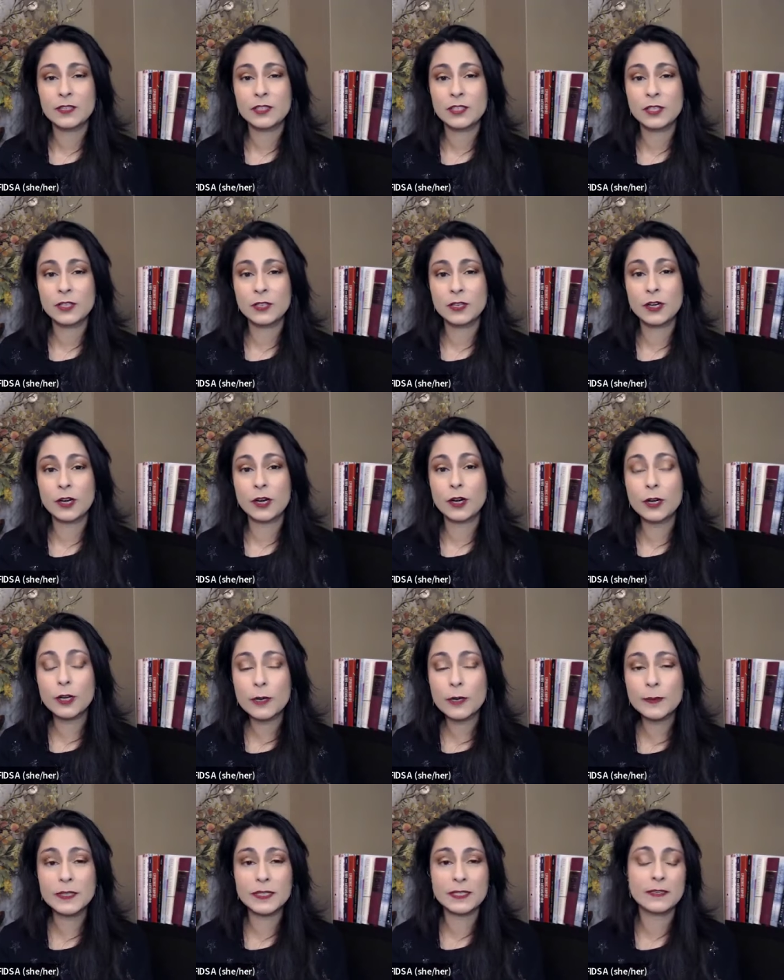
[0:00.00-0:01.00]
to
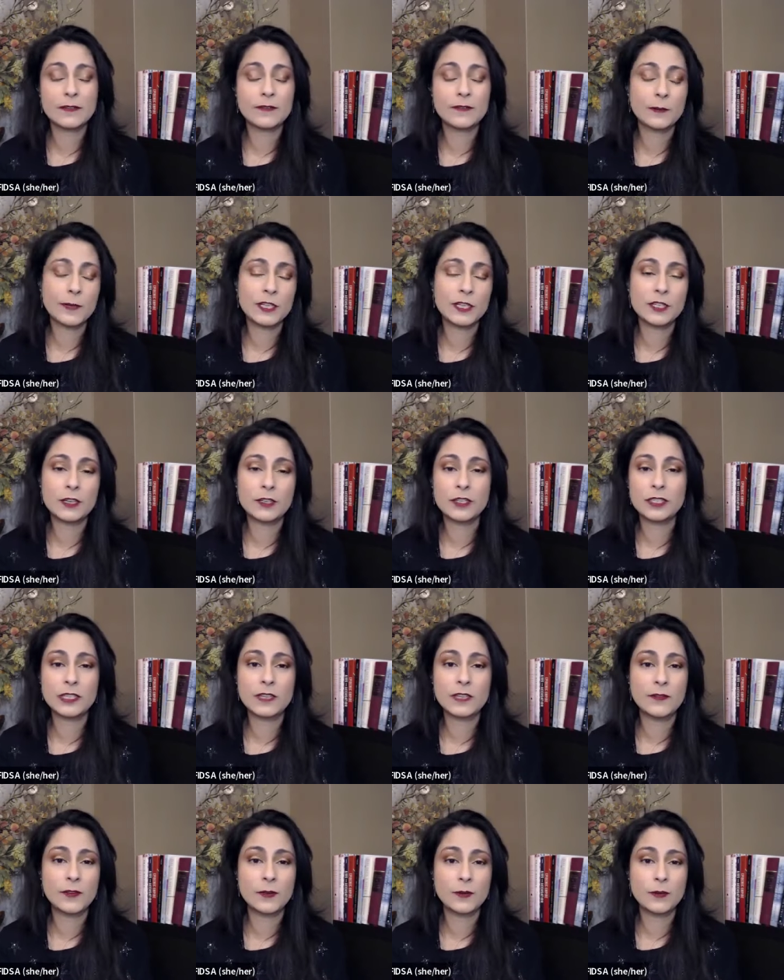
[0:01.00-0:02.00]
curb disinformation. I'll just
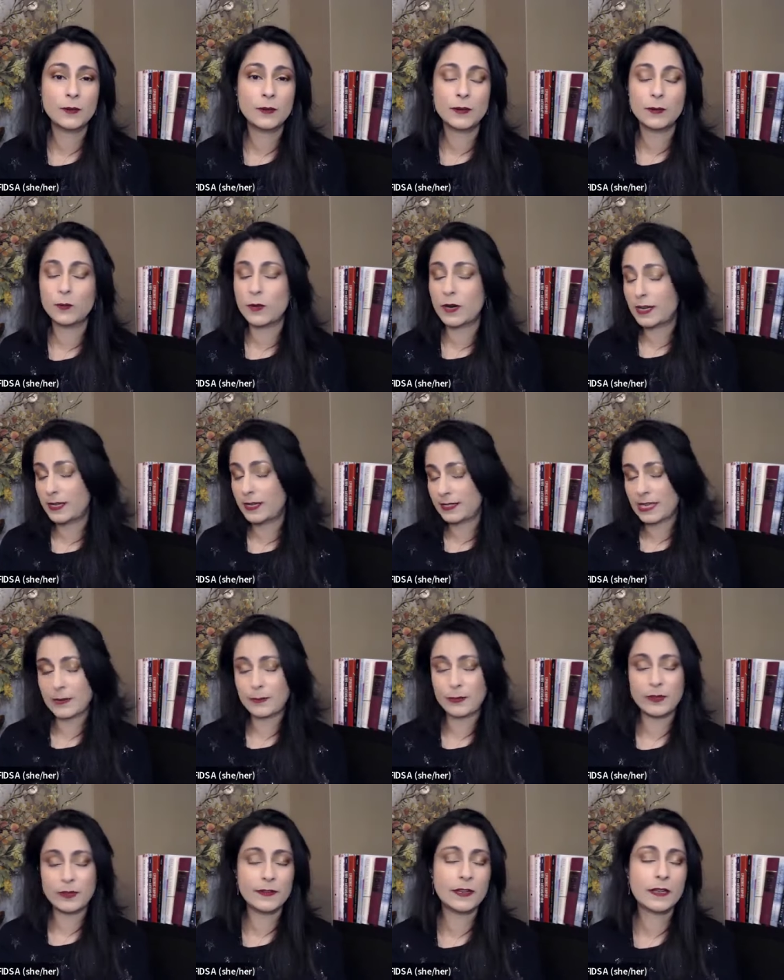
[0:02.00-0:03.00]
give you one
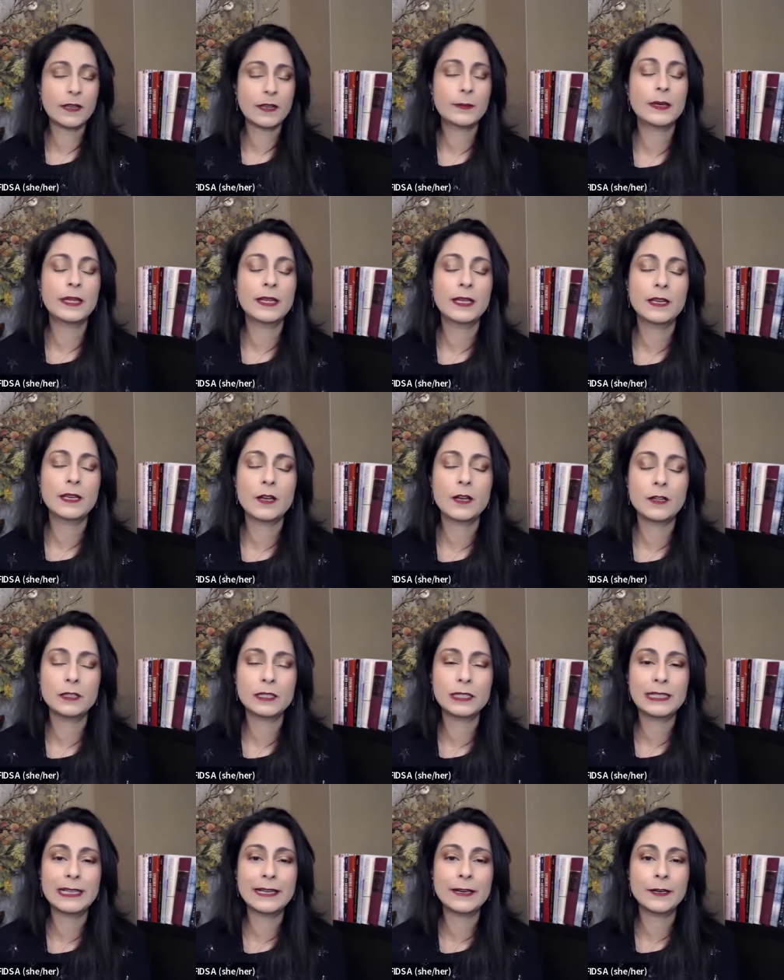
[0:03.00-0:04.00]
example of a company
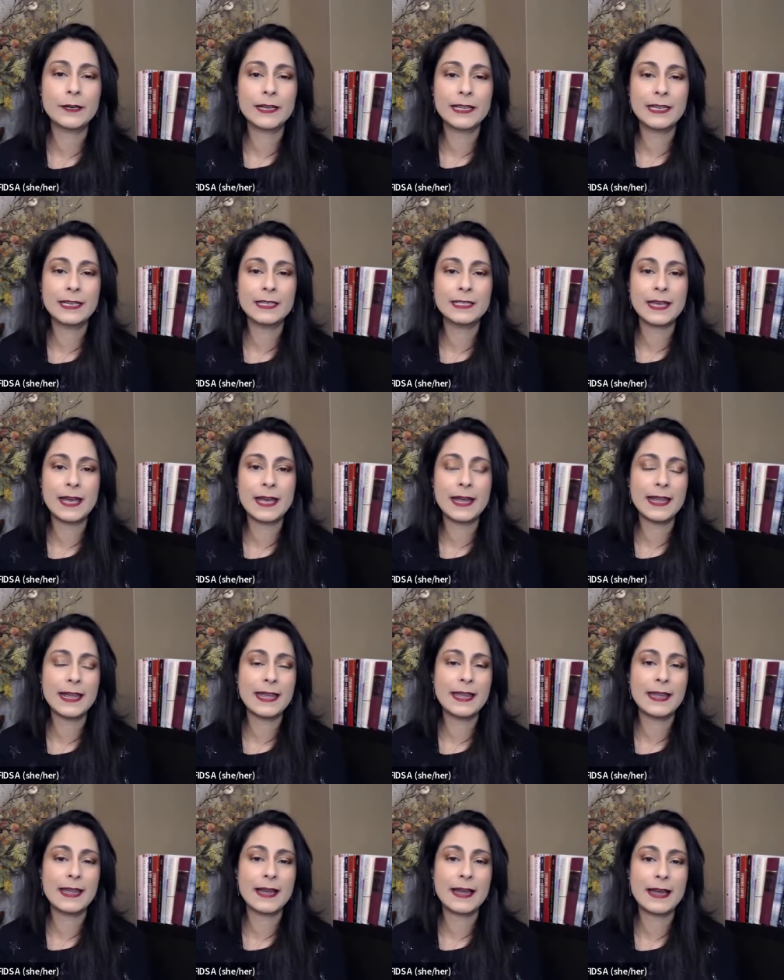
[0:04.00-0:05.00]
called
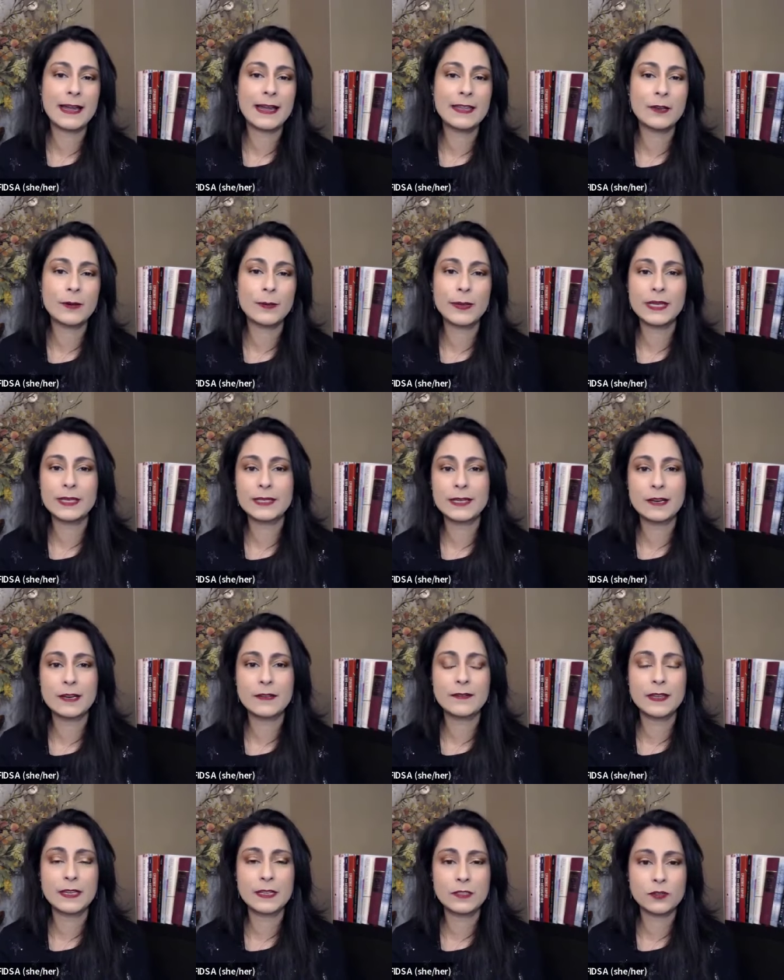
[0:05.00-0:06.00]
Clarity.ai. They're based out
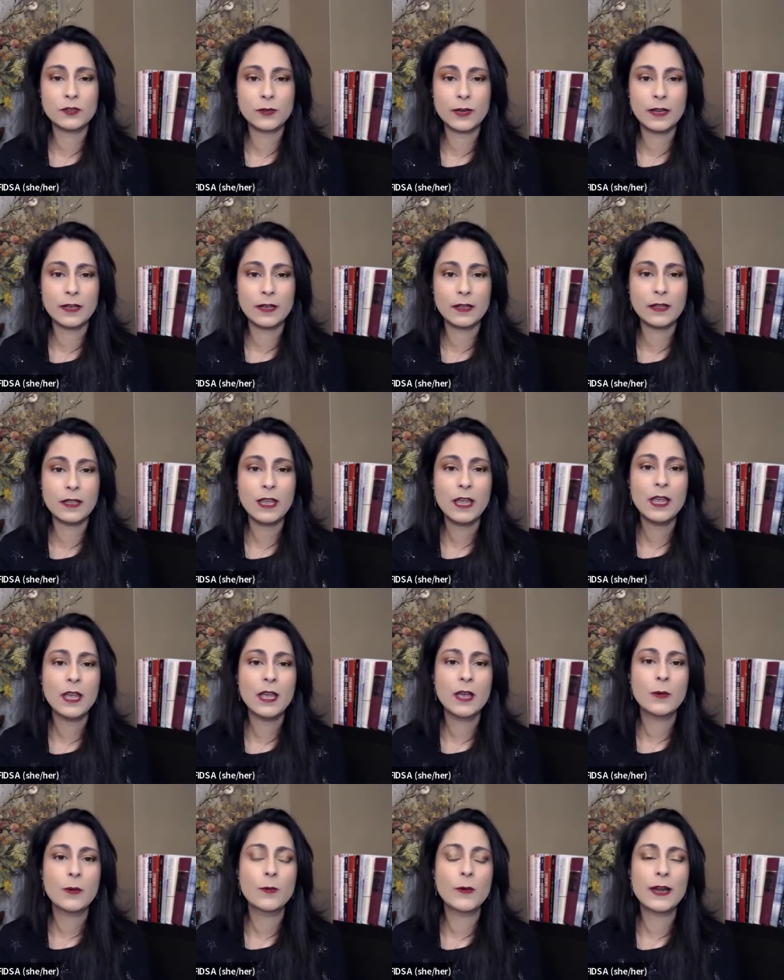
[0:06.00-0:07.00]
of Israel,
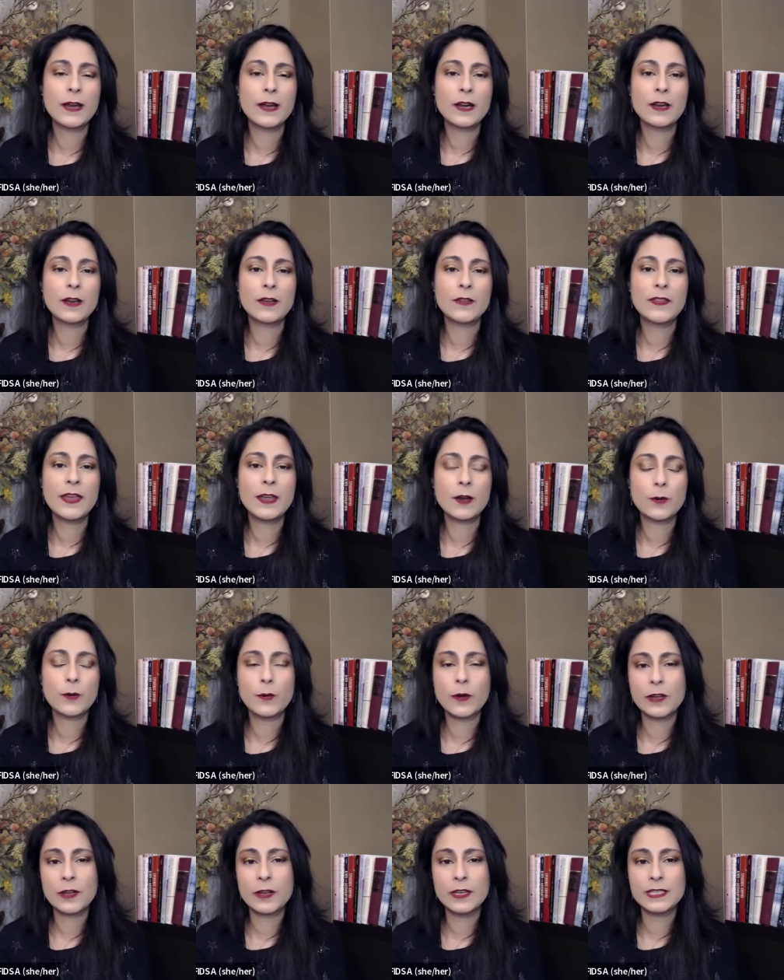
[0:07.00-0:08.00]
where they are
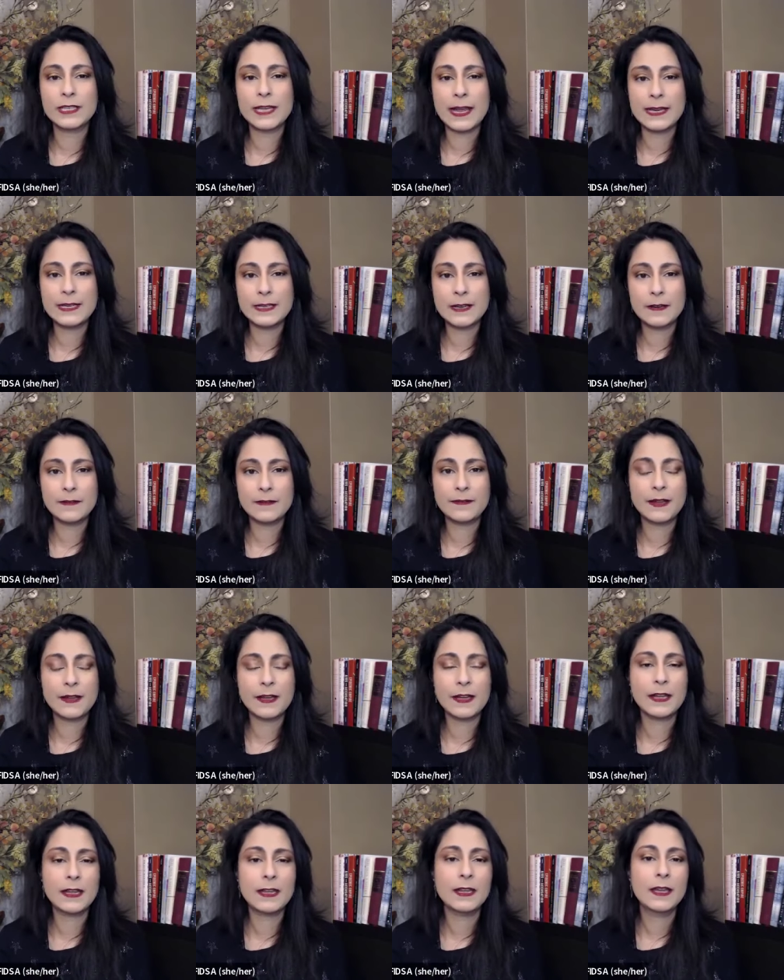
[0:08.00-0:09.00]
working to
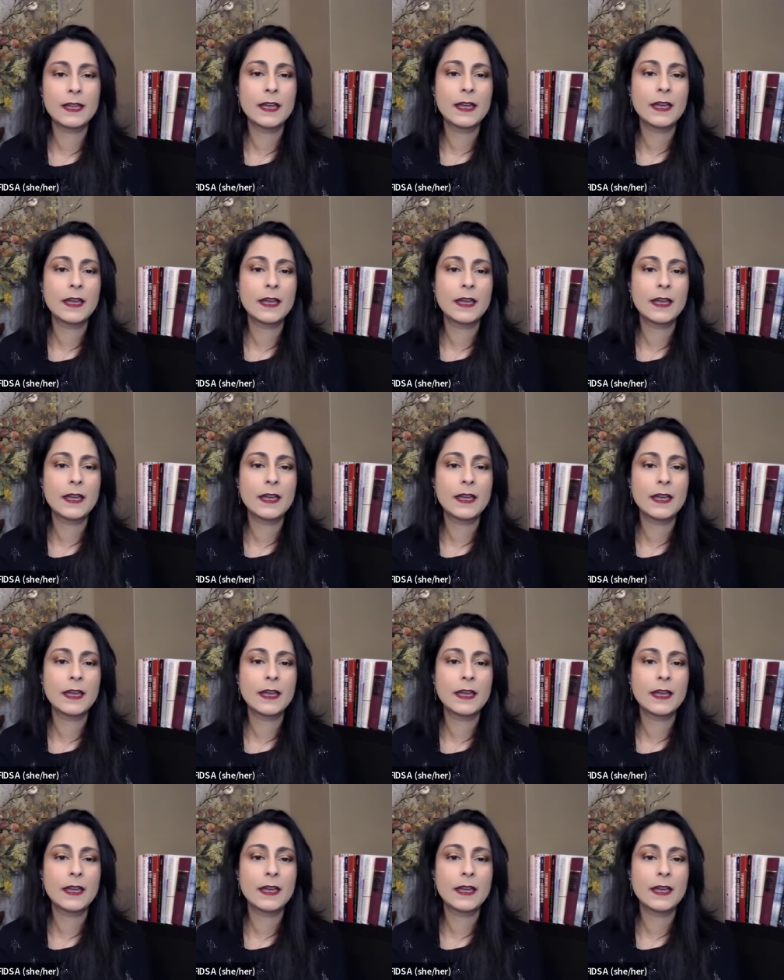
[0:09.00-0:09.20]
identify